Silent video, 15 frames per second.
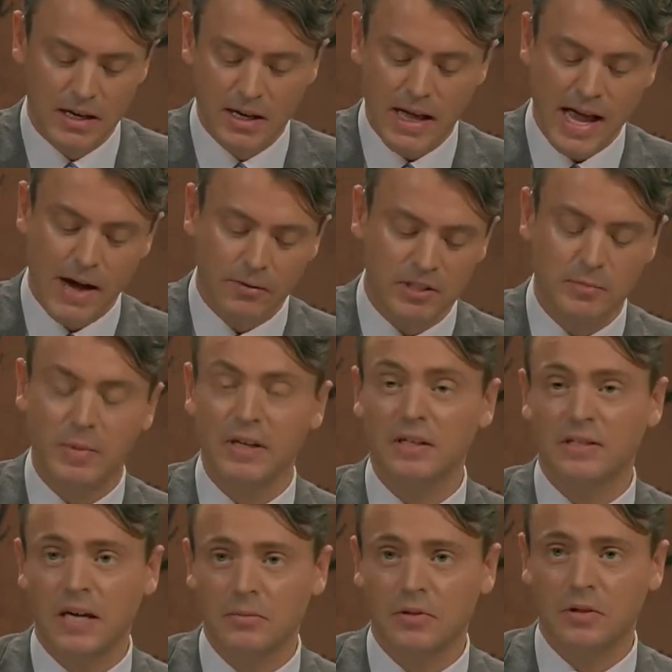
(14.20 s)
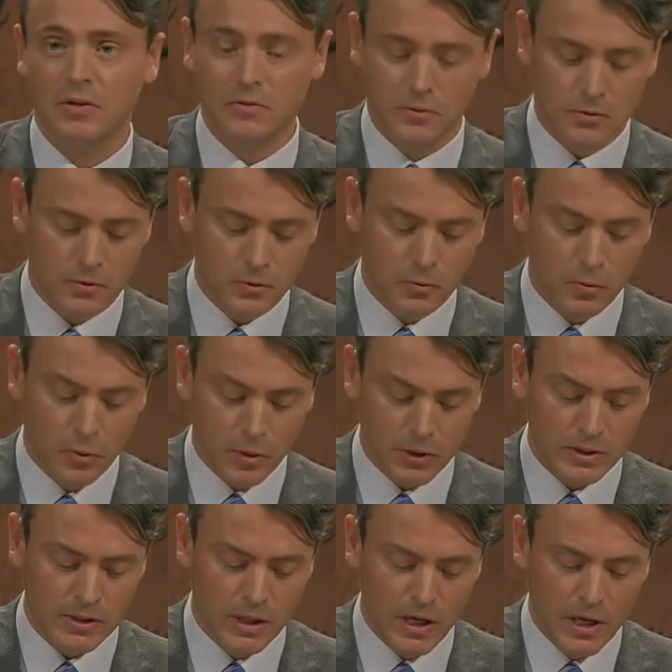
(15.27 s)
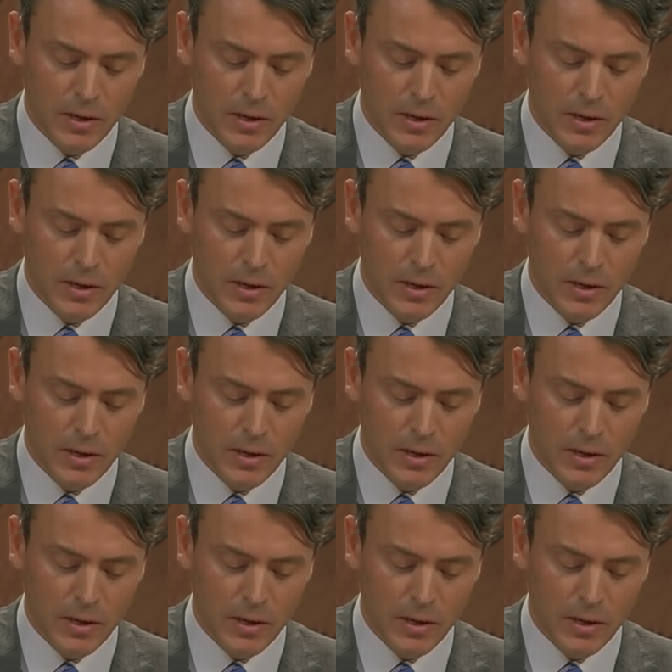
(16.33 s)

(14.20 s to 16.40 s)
How it's spent is up to local school boards,